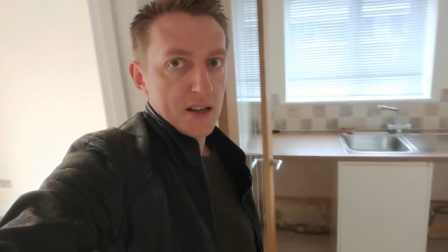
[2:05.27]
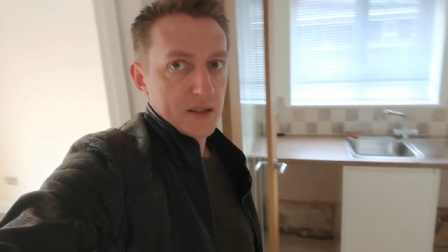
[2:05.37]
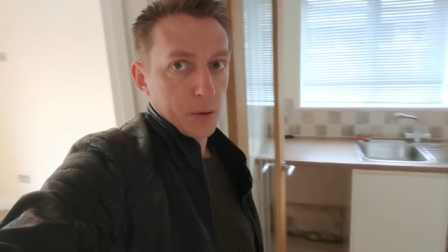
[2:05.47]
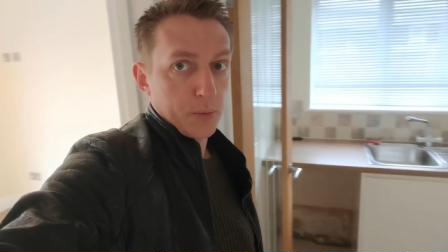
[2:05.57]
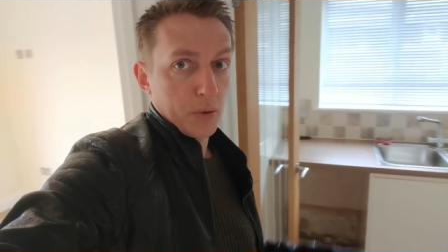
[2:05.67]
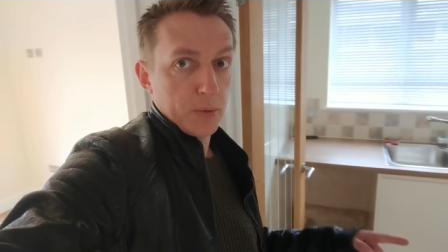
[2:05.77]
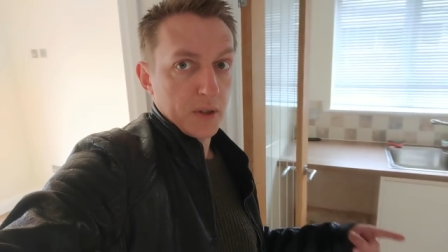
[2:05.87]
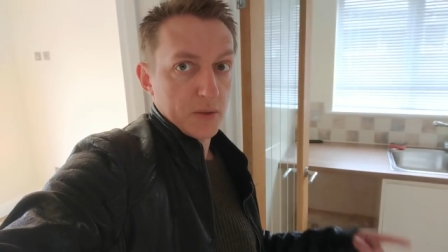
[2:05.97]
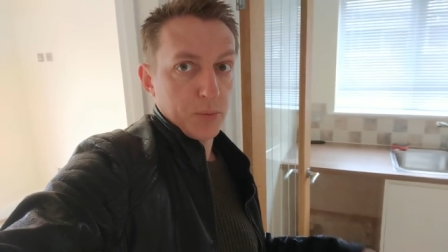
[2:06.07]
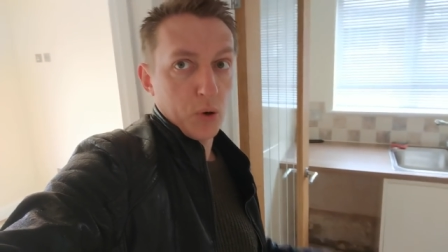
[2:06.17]
So we'll
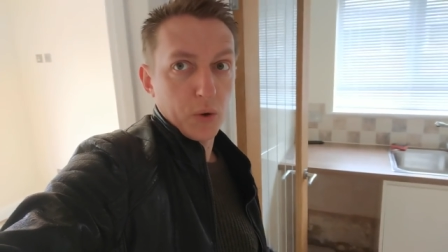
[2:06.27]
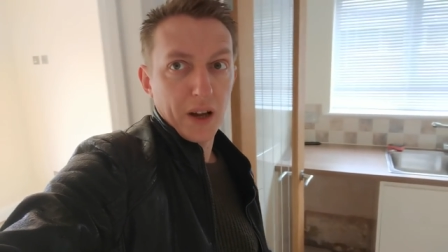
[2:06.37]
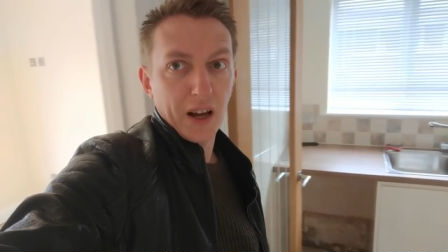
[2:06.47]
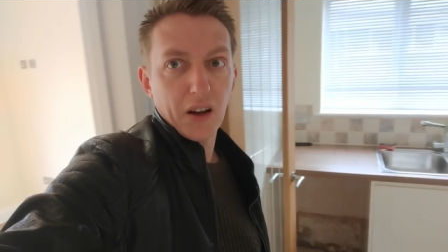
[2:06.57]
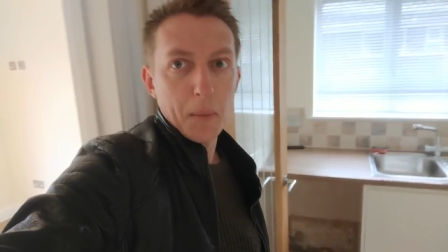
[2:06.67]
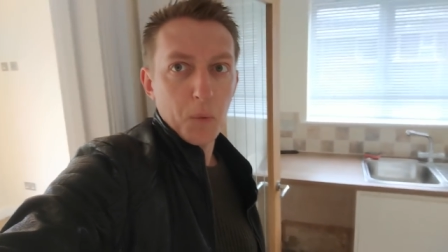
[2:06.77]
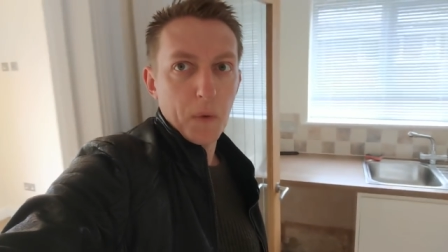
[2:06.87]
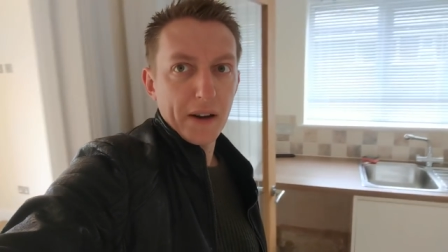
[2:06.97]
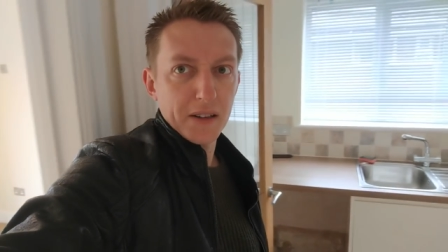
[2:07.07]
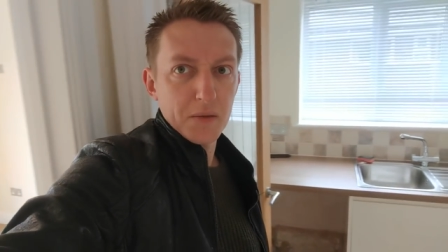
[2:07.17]
probably just put all our like,
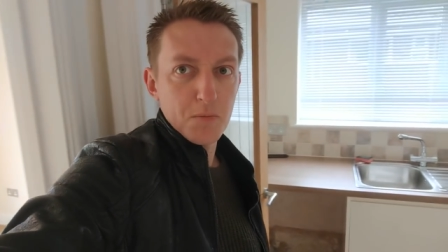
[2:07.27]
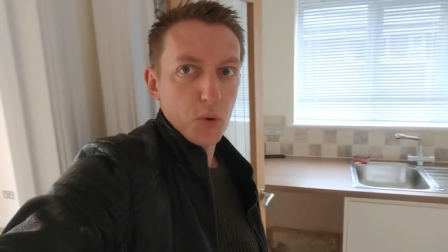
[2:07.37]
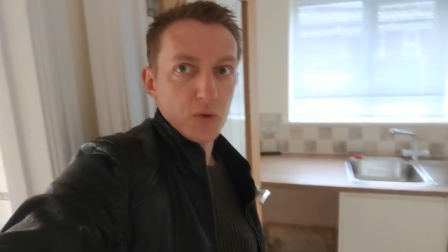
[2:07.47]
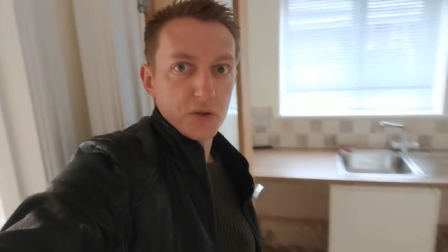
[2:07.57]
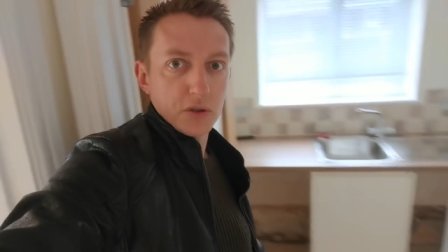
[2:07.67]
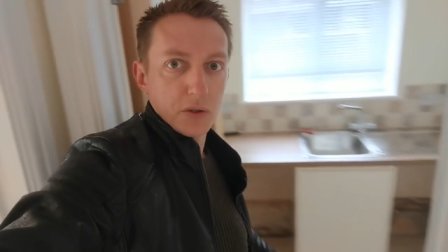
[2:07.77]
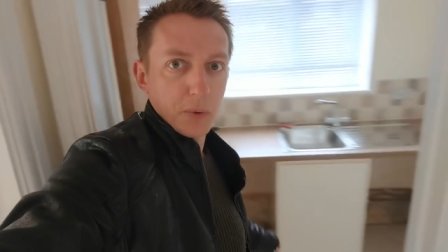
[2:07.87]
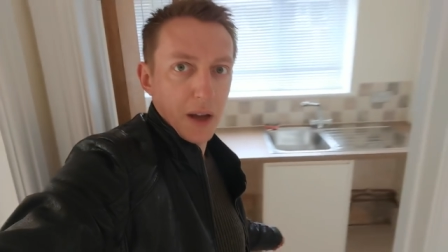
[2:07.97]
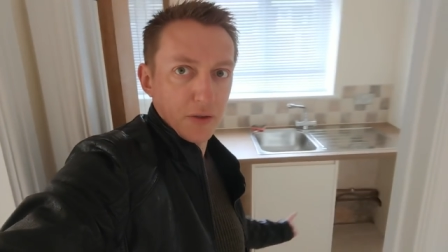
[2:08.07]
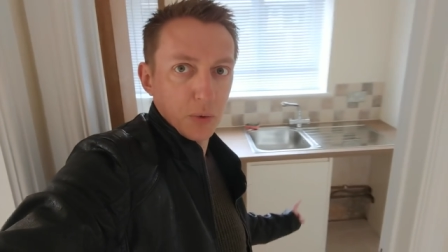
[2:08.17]
boots and all
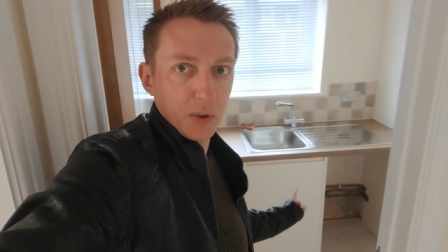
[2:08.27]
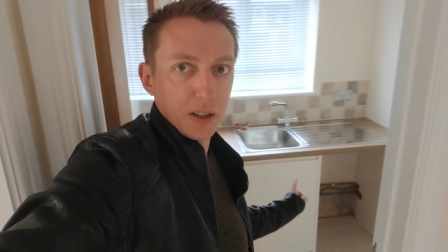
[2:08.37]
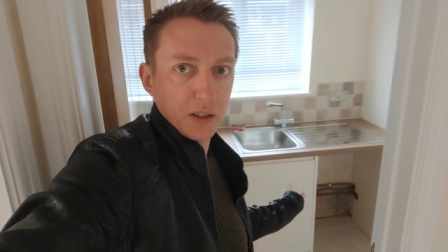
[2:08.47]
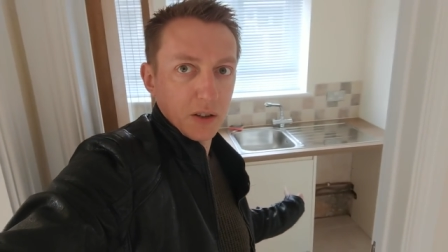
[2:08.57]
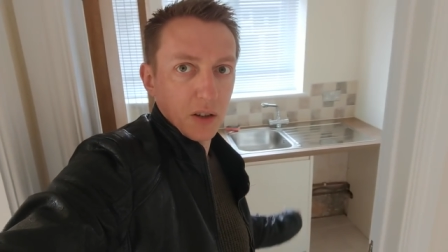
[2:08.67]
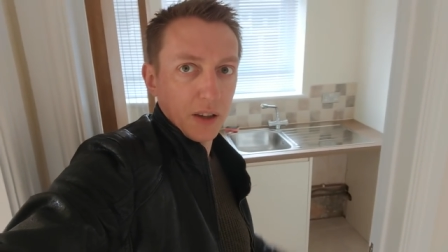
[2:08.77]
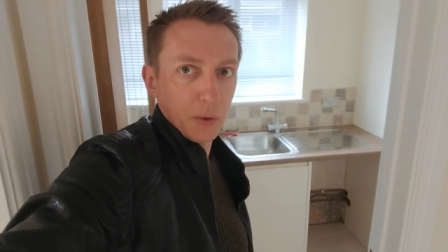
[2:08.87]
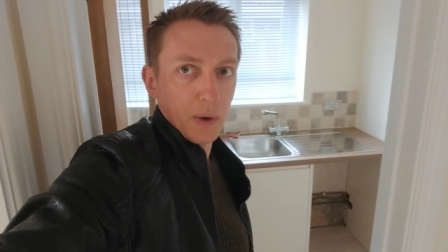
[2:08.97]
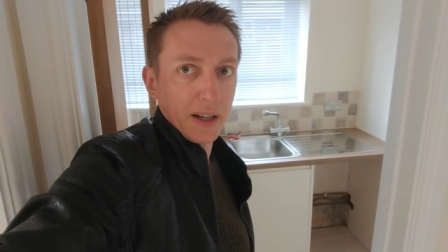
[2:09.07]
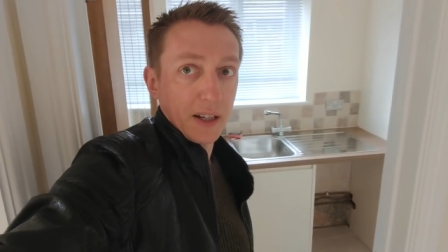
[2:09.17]
that for walking the dog
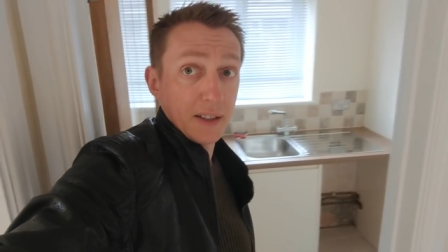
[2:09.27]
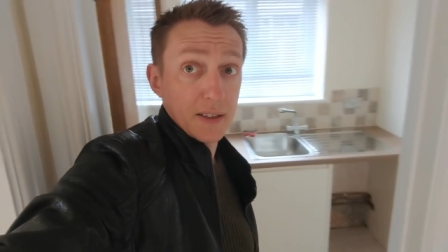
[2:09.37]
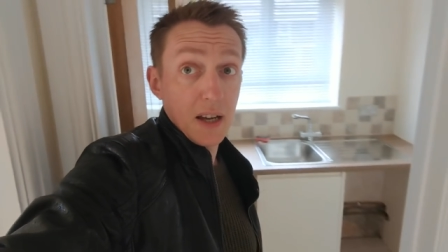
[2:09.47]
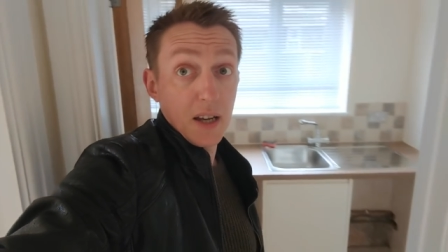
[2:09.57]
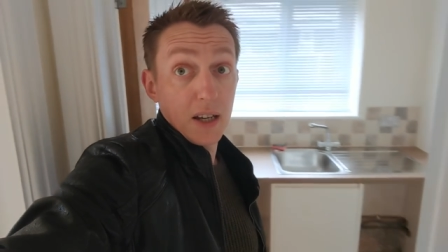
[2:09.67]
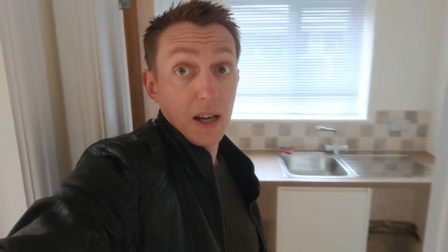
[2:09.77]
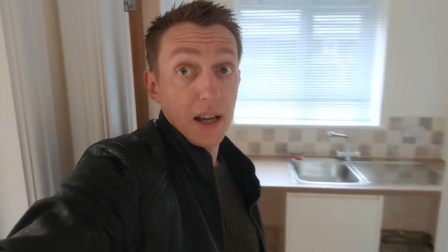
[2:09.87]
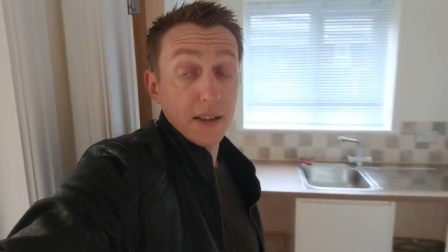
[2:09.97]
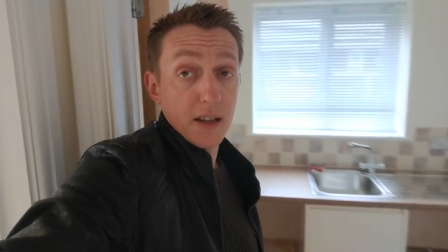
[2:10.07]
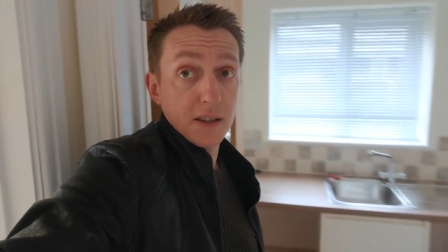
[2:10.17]
under one end,
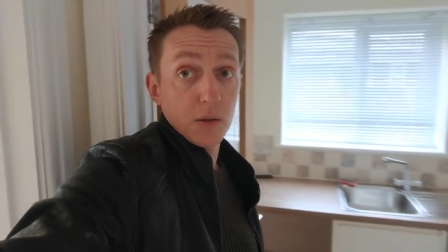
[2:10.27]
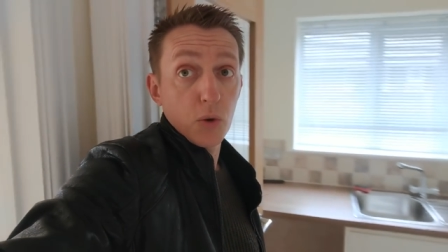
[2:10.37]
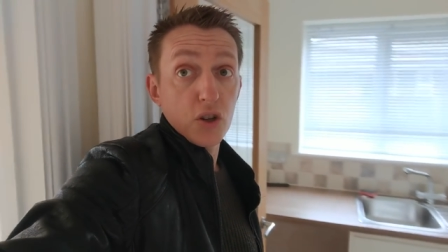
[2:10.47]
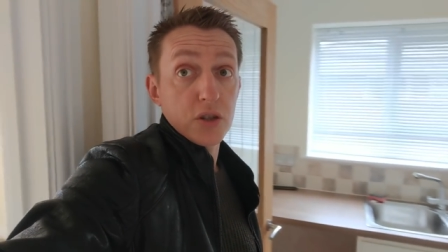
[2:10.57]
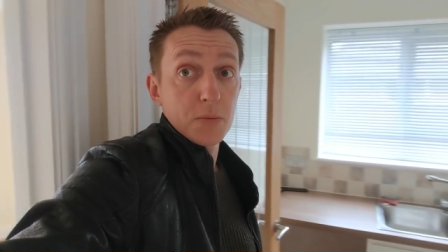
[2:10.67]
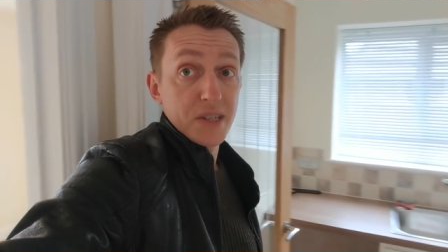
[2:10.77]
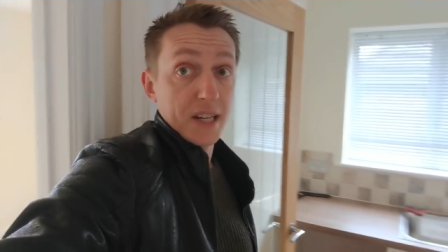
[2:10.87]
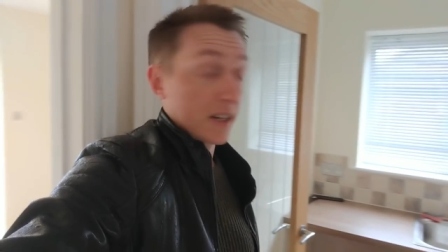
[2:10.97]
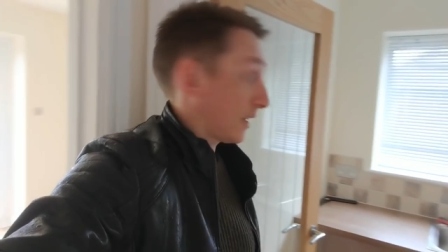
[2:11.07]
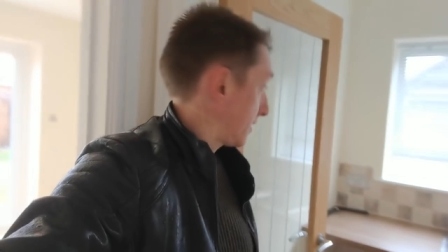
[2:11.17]
and then the washing
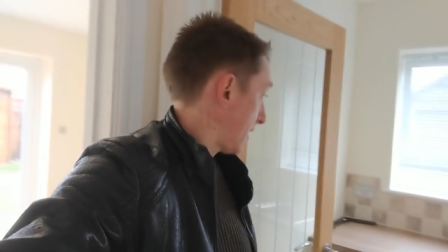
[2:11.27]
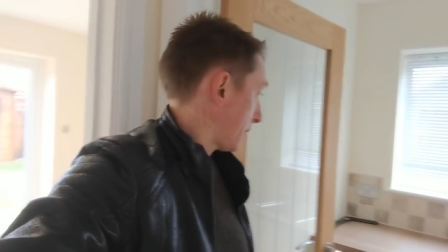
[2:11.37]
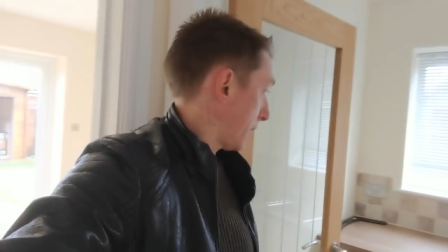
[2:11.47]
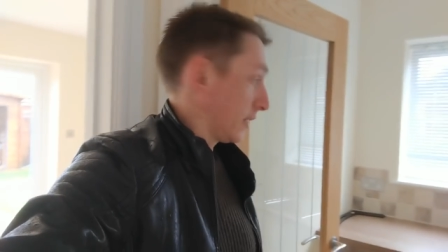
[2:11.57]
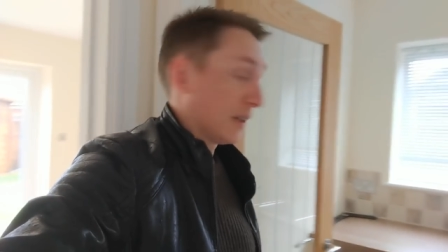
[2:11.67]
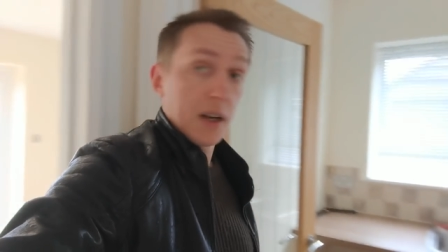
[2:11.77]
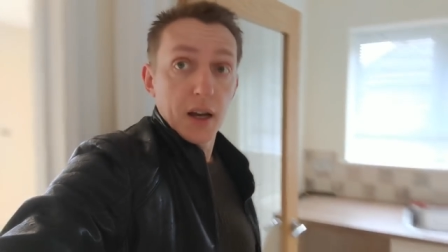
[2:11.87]
machine under the other one.